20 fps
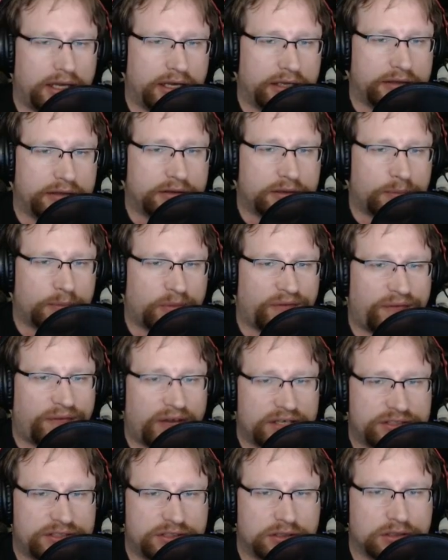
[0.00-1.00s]
and the
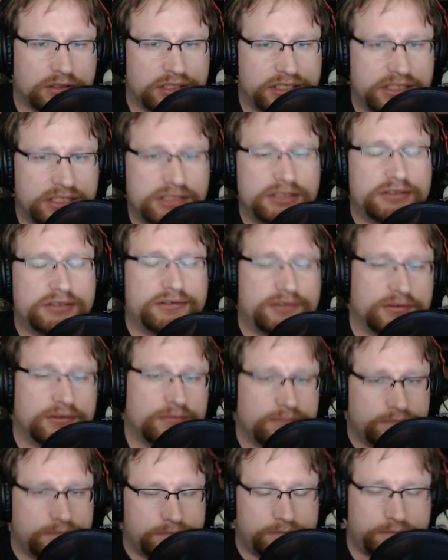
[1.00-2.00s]
professional leagues?
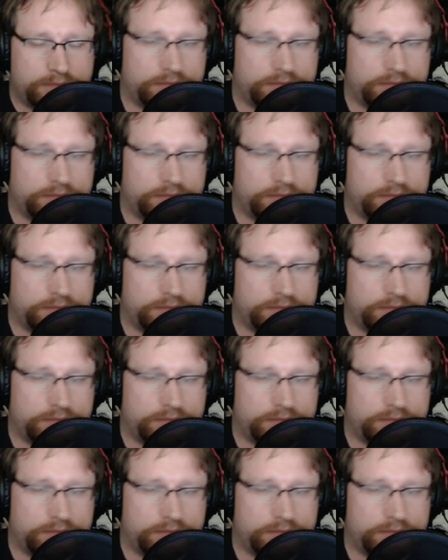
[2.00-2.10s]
